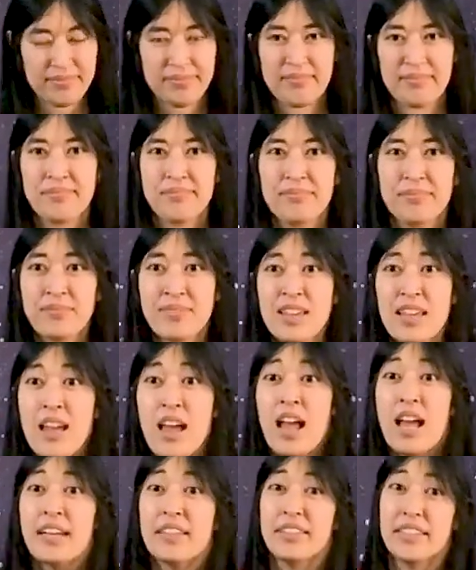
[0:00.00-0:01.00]

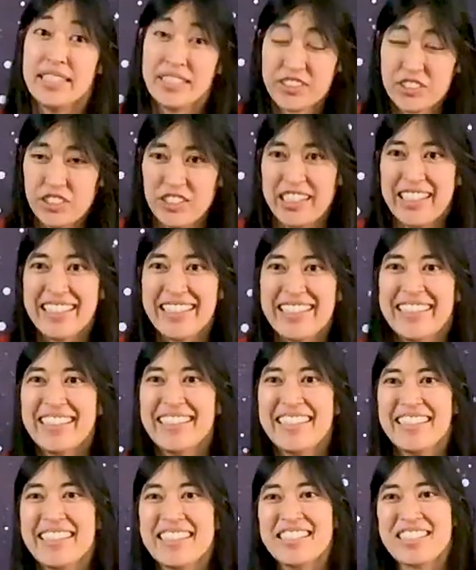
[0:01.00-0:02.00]
This
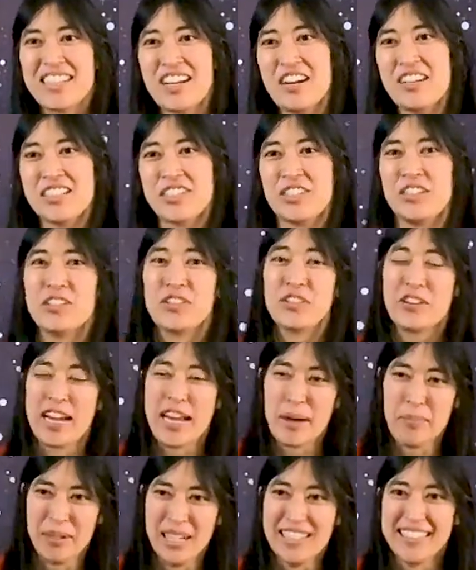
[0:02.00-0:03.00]
train is going to
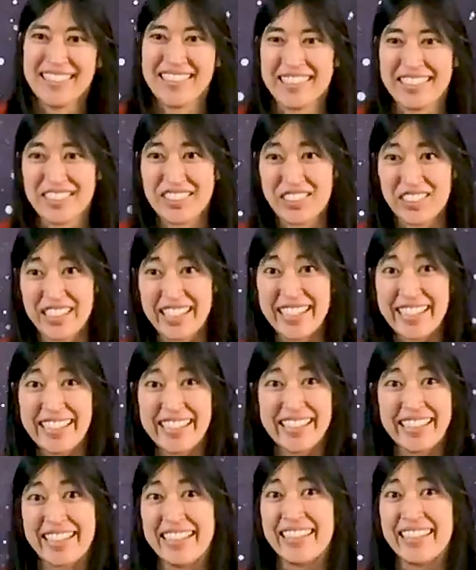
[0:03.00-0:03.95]
Grandma's, this train